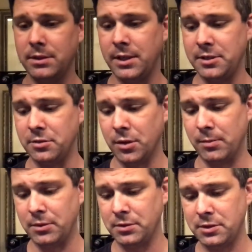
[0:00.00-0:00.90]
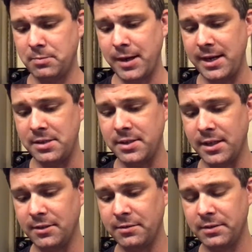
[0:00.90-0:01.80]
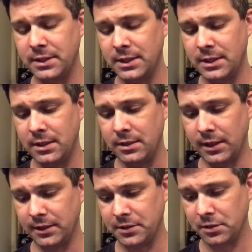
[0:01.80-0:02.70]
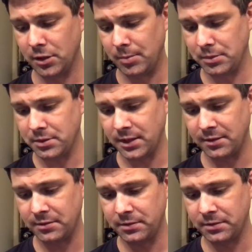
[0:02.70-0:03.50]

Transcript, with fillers: his normal Spidey self, not this global stuff.